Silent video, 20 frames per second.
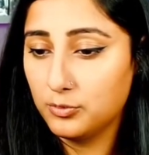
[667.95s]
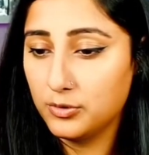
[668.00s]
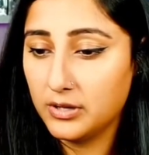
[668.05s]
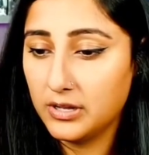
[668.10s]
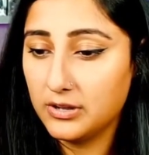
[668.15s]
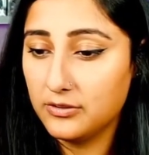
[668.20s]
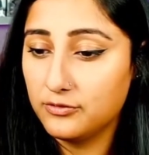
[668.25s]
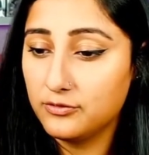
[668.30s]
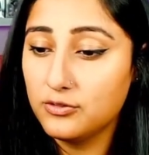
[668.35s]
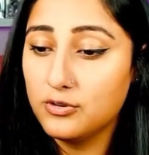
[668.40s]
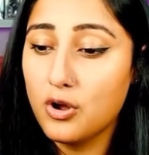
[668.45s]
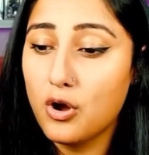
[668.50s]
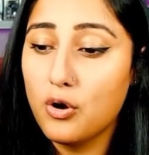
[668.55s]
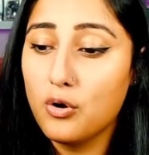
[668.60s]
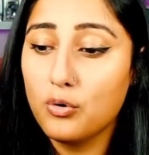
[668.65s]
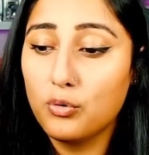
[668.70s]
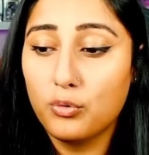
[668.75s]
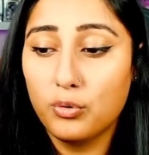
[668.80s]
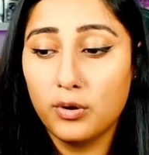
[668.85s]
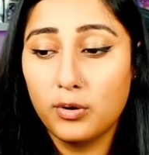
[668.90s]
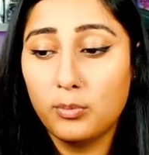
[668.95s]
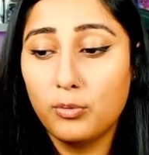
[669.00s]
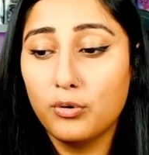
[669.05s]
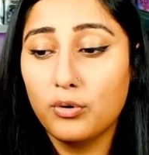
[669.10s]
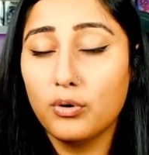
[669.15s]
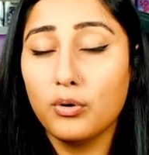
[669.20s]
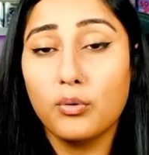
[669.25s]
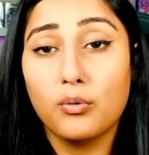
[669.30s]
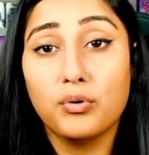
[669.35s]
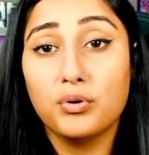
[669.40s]
If no
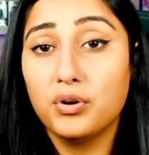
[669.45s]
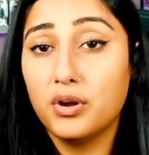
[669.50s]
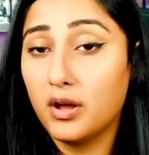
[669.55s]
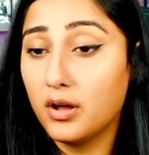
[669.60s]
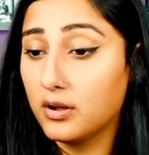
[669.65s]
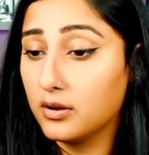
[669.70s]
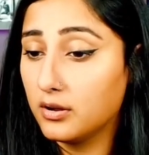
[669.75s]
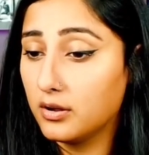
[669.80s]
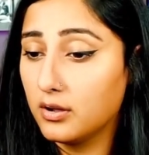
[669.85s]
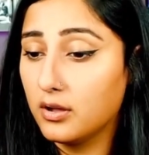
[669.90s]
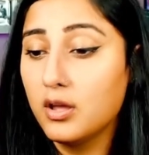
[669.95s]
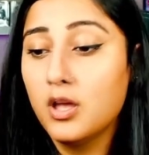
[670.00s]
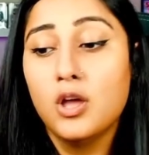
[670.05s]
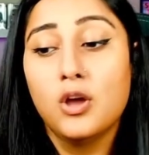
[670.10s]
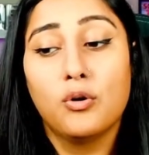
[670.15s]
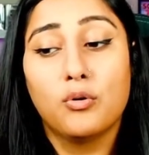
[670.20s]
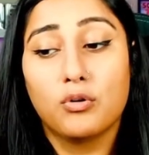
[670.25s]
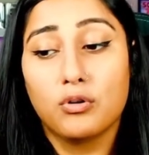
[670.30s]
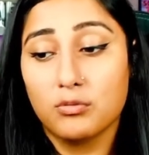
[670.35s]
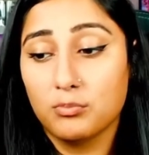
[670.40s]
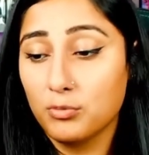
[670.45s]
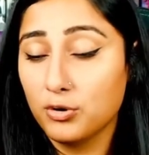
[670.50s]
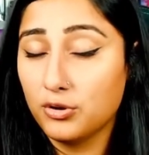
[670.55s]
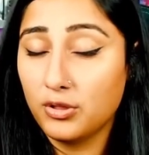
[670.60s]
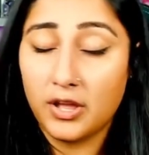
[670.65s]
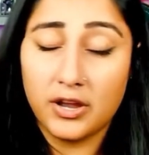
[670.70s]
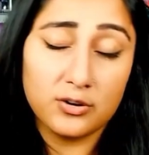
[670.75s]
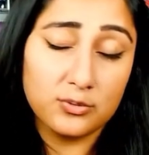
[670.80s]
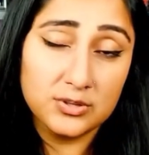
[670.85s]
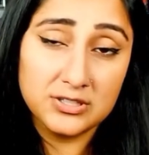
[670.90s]
Quillbore or Naga or
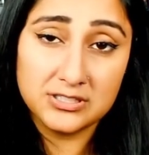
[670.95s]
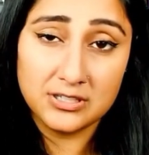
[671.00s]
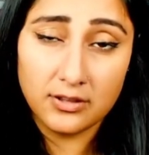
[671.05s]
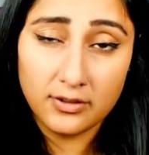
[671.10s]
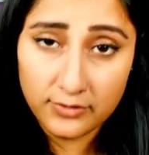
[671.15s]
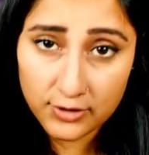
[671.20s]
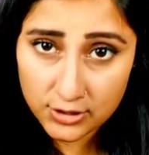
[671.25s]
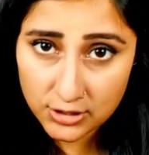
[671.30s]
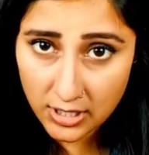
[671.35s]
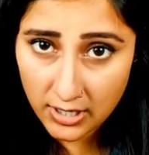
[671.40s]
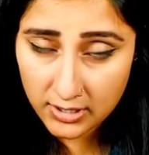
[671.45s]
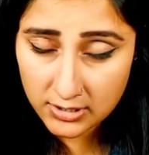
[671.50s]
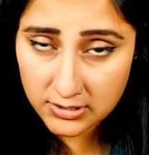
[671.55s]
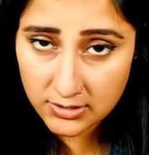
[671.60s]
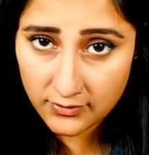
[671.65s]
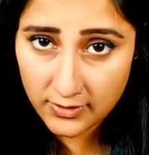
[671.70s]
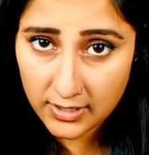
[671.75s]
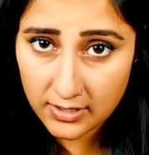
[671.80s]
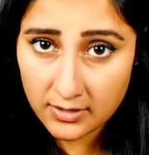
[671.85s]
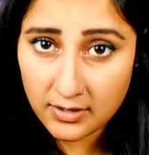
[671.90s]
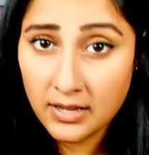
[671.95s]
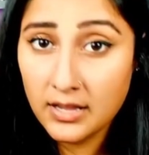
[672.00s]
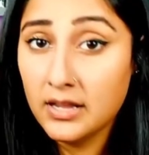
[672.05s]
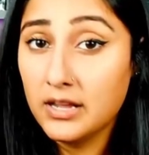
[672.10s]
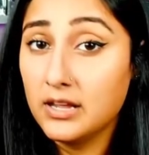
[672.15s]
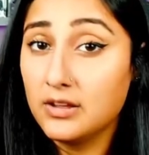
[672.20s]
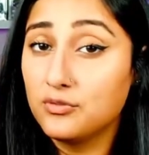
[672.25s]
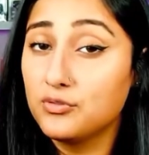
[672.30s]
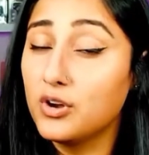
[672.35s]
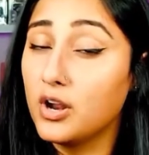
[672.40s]
Murloc, we still have our Toxfin.
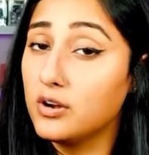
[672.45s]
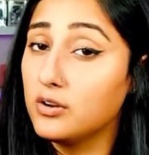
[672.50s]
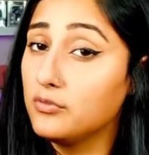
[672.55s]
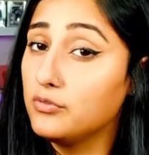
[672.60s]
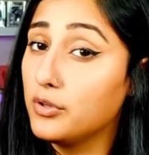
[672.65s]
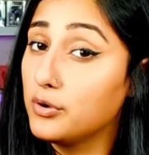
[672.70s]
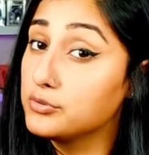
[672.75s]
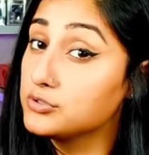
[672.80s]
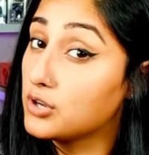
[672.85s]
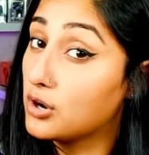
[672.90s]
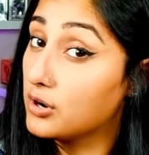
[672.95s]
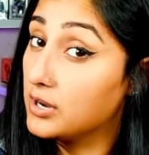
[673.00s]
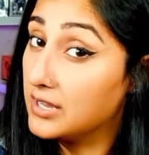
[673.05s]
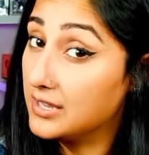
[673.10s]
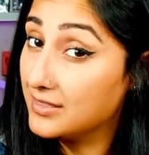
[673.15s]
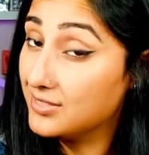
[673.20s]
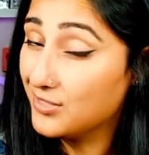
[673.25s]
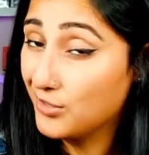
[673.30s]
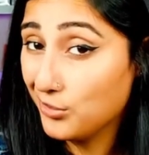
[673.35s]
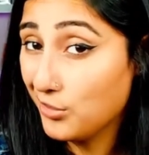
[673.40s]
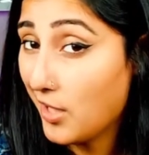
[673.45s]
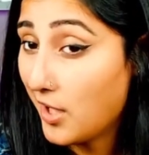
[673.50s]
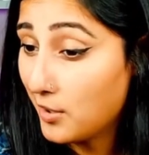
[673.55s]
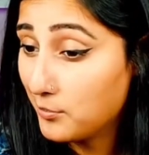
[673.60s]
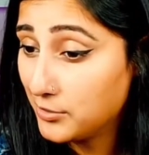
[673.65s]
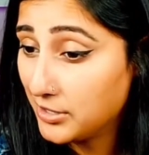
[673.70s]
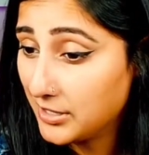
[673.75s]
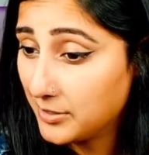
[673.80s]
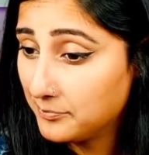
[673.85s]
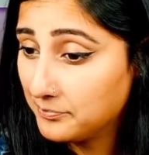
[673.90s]
If none of those are in the
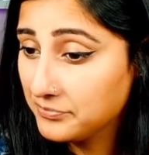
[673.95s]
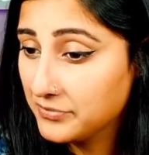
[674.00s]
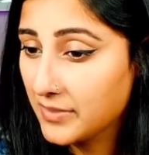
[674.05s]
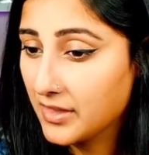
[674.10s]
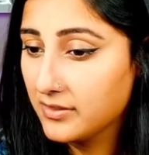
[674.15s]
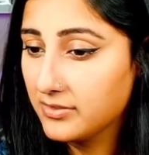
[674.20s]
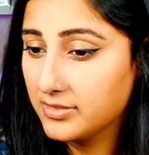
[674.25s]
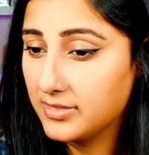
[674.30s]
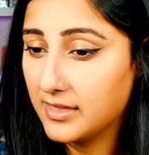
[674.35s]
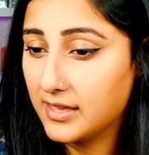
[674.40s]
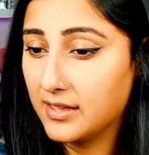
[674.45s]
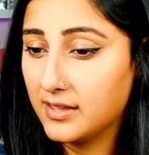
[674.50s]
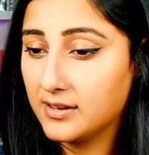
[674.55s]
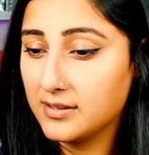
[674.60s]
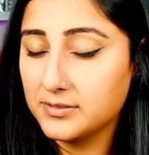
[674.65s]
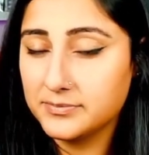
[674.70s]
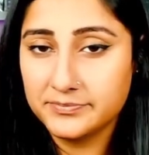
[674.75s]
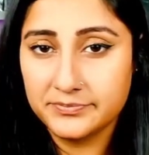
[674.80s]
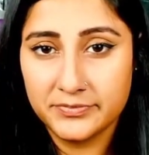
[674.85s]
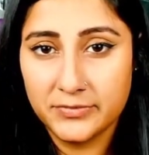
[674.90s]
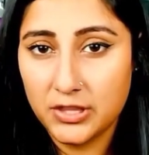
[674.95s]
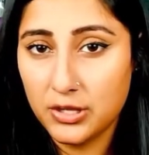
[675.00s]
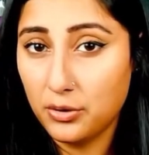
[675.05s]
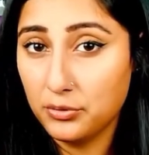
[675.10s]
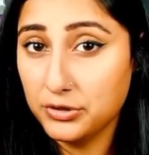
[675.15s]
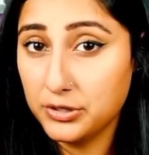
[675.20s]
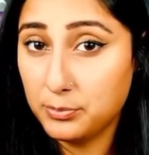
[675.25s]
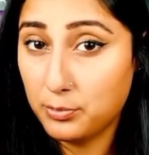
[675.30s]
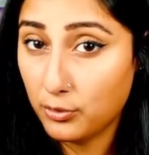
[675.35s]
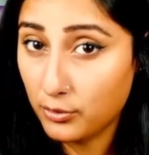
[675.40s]
lobby, then the
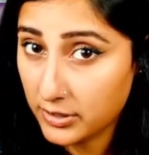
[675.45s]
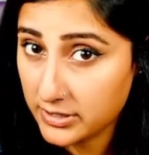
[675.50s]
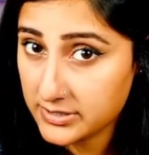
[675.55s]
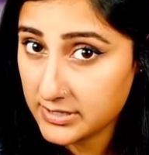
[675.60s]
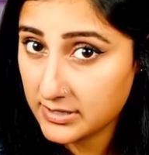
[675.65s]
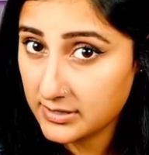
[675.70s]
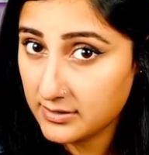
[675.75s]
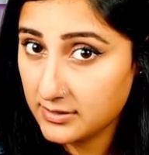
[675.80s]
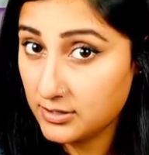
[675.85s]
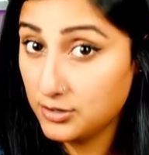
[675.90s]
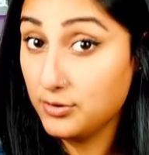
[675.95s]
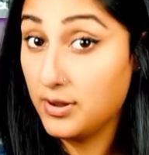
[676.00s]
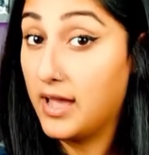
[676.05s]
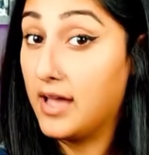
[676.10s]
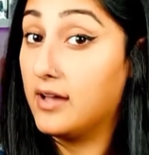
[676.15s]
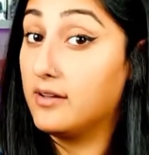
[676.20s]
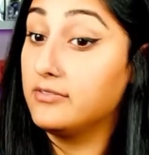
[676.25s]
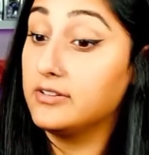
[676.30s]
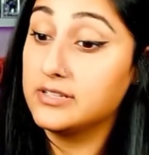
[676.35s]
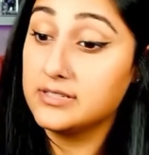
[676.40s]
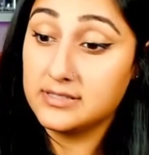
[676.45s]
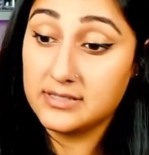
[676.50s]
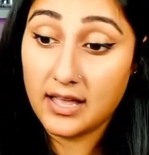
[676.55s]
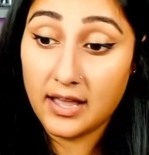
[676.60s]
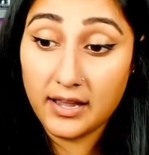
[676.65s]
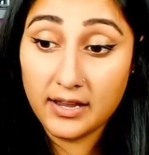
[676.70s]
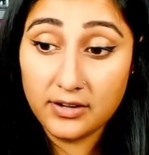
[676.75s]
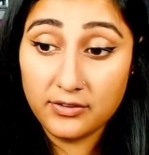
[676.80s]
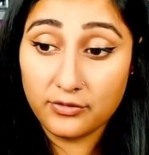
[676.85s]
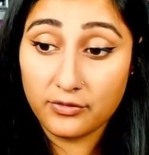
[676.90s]
only poison you have
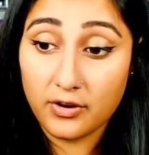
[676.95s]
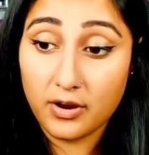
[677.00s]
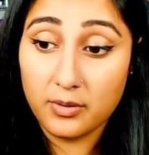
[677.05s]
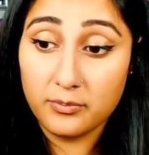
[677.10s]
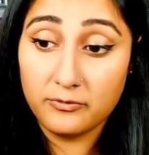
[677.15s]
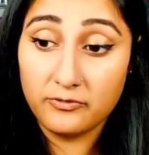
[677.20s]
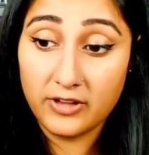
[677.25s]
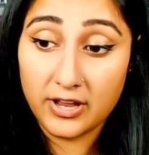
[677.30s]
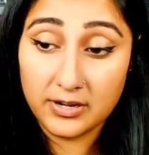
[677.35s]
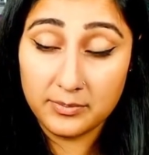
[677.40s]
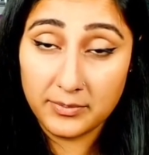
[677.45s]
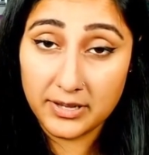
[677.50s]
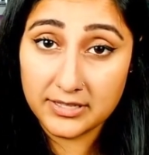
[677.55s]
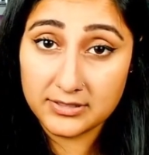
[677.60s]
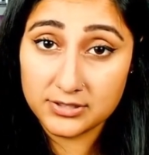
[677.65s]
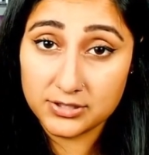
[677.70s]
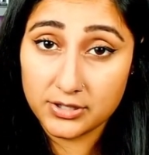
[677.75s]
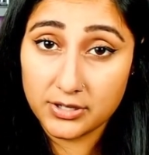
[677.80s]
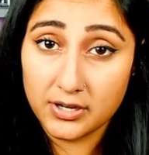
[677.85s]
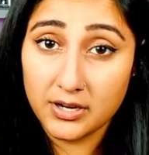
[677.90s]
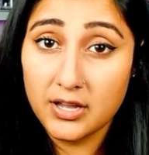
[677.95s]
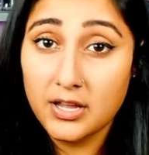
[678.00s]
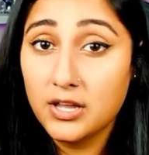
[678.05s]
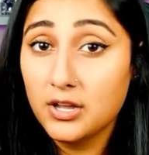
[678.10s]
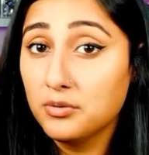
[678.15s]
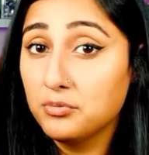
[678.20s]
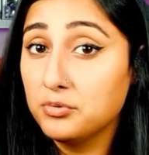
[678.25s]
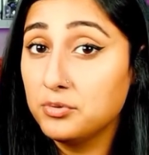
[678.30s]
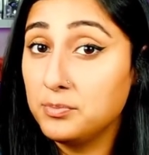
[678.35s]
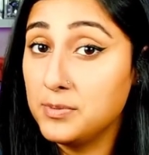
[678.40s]
aside from Venomancer
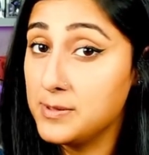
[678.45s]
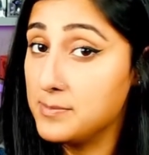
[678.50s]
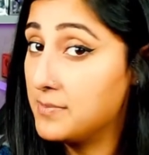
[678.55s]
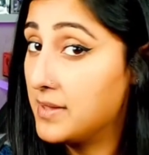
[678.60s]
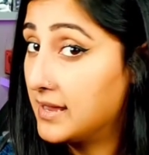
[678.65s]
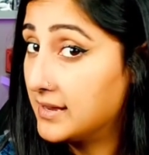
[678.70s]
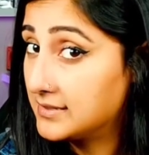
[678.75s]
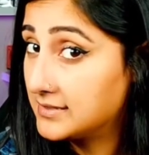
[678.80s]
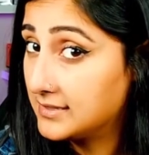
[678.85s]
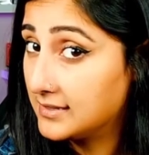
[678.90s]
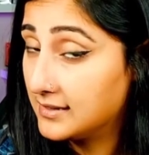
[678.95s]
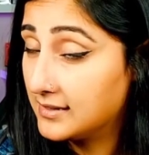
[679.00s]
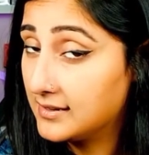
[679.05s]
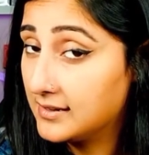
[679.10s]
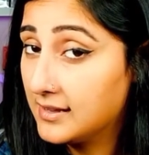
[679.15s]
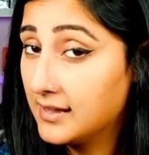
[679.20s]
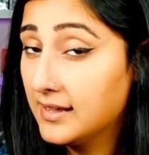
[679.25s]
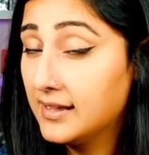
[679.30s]
would be Mantid.